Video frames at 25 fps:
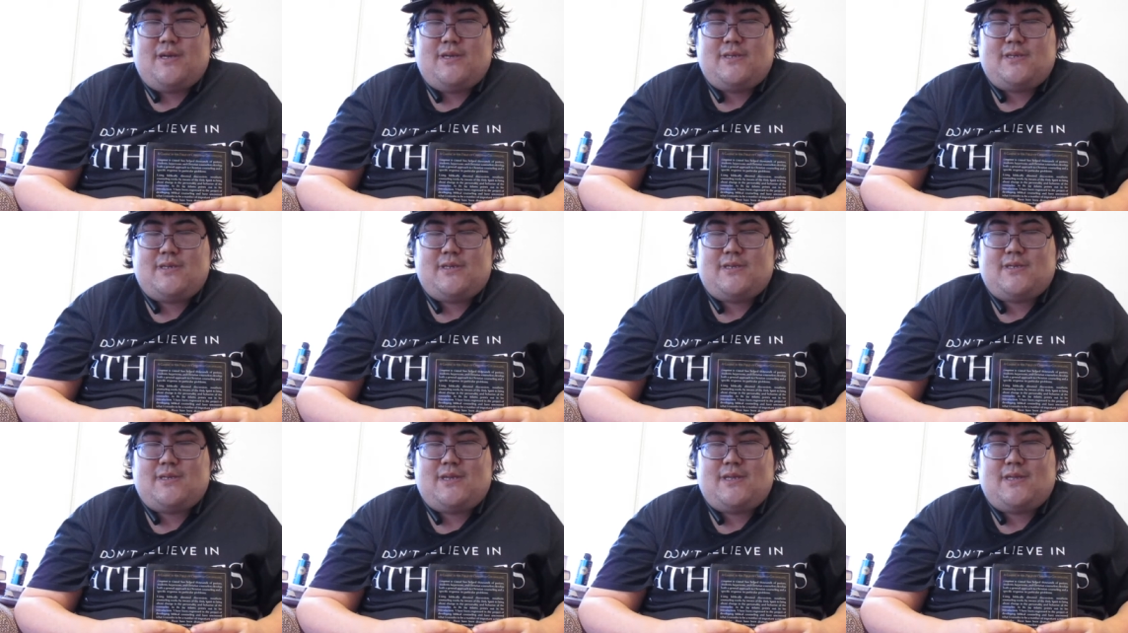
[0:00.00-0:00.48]
It's
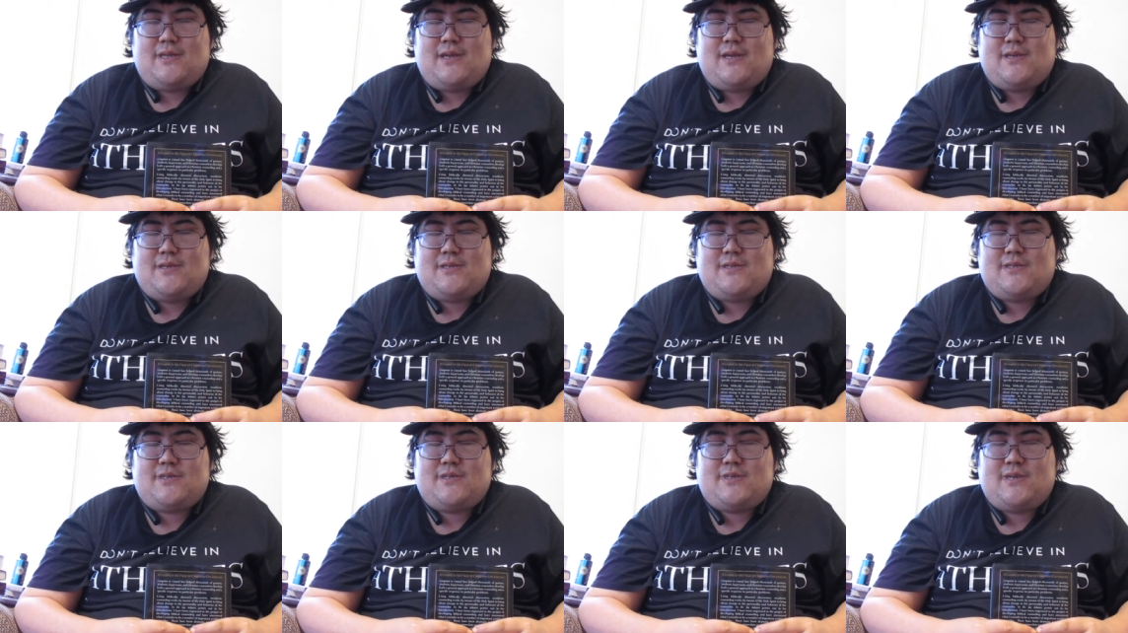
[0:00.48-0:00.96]
just that
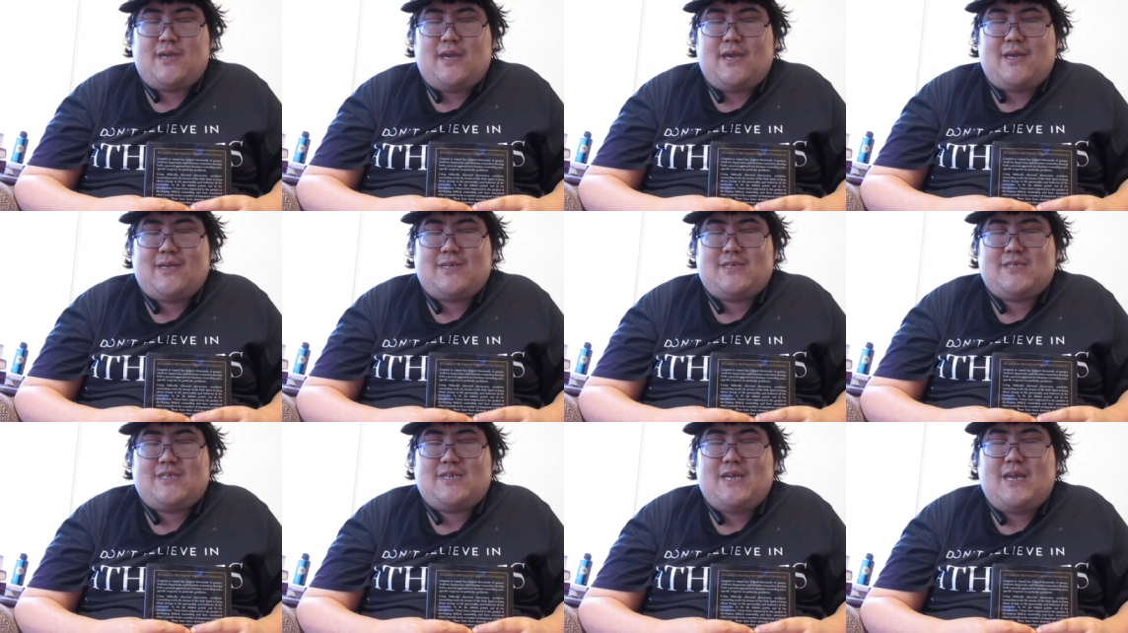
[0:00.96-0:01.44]
there's
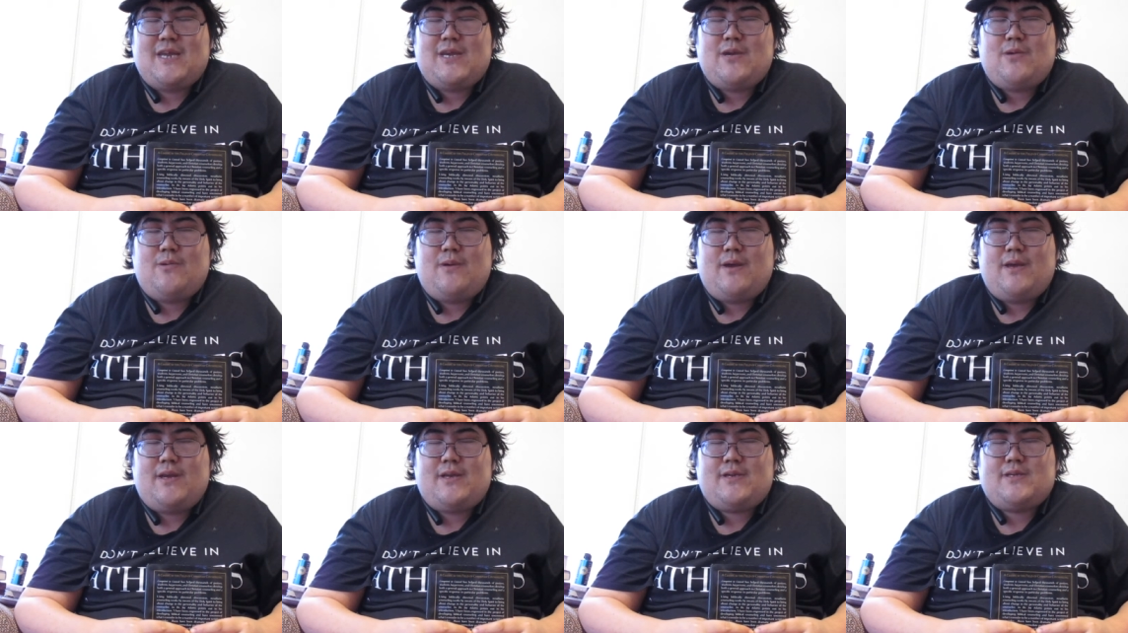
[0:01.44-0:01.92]

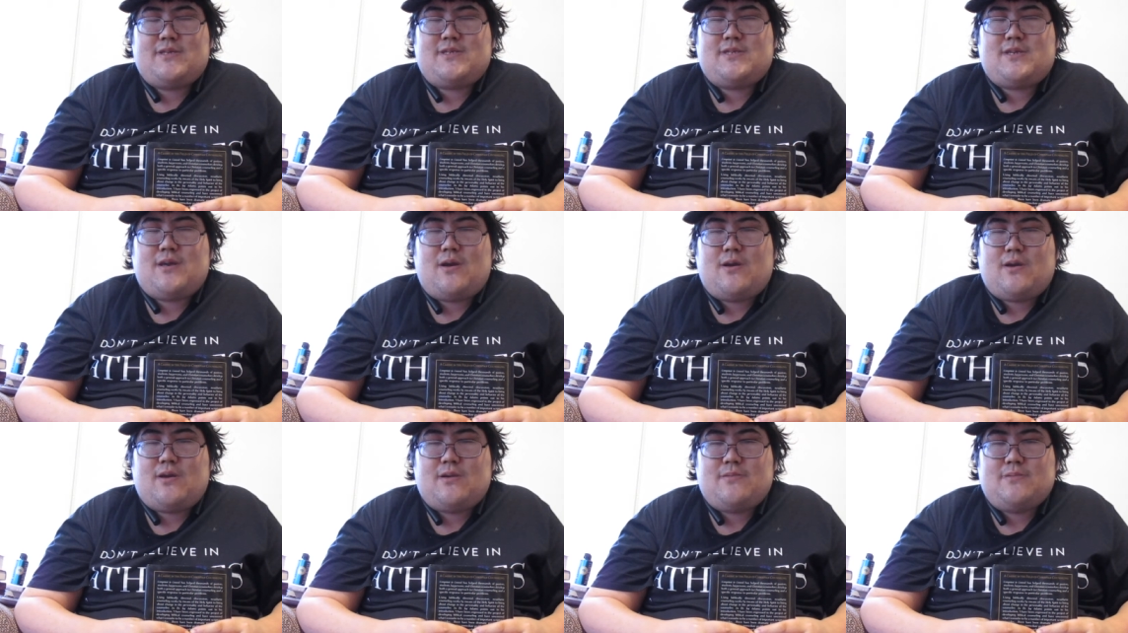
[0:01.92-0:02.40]
extenuating
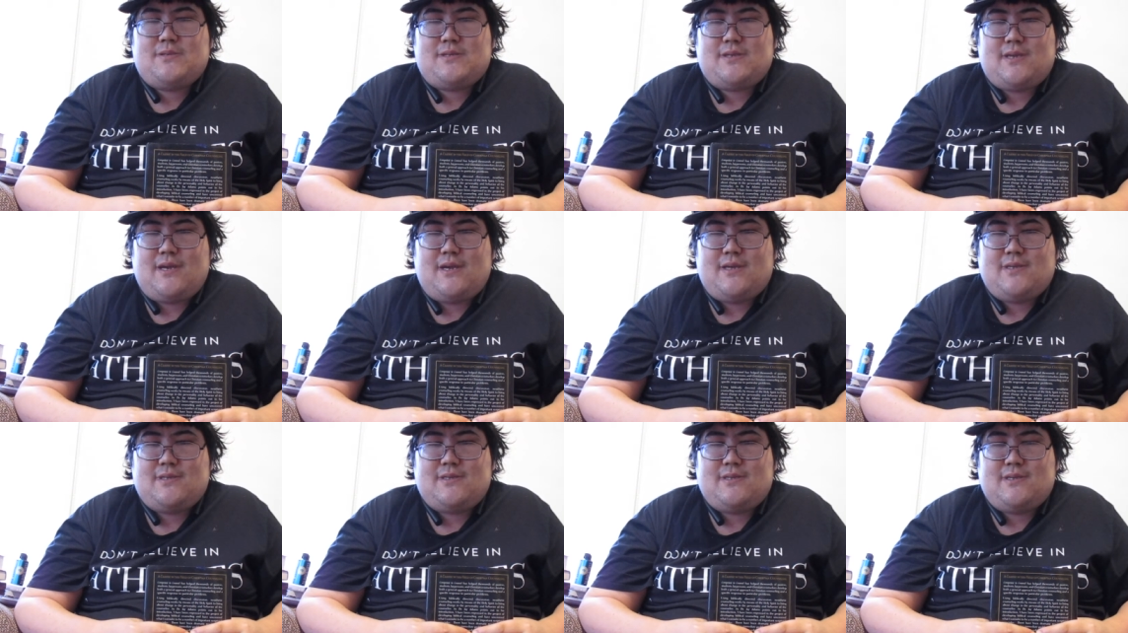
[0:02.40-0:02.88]

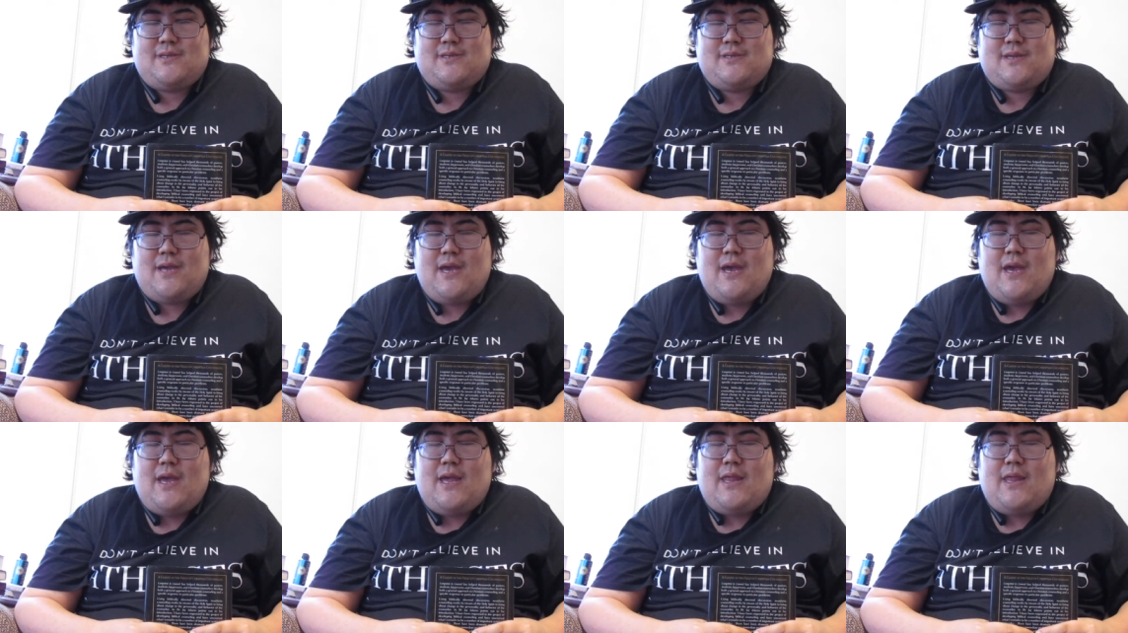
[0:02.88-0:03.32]
circumstances